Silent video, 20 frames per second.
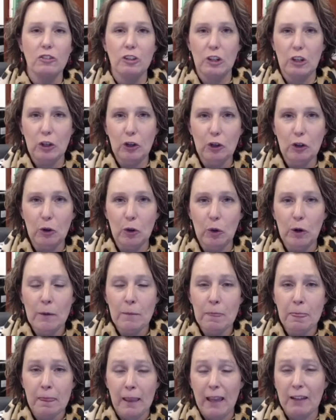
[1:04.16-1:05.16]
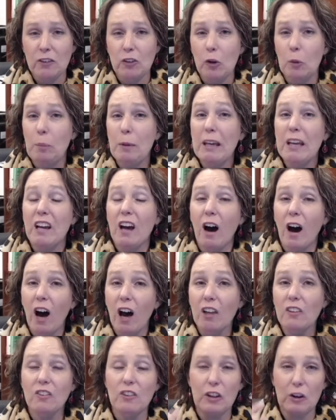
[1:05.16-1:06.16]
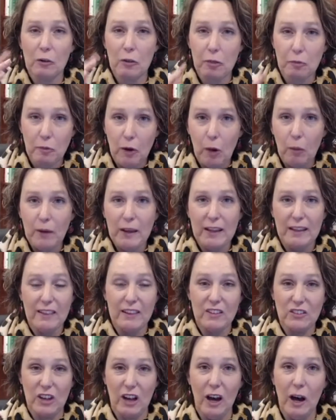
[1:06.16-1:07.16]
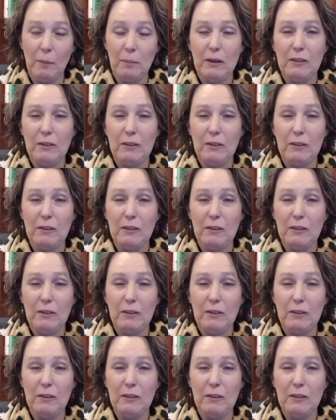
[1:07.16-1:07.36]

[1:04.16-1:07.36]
you. And so, because they're throwing this up,